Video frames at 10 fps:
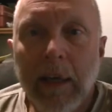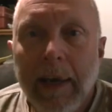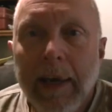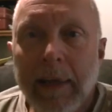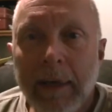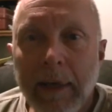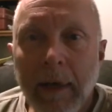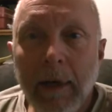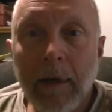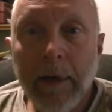and,
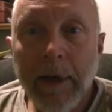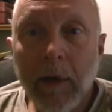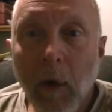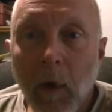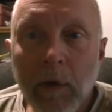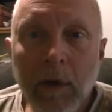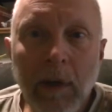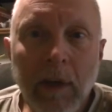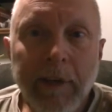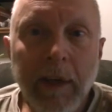uh, and owner
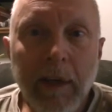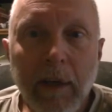of a,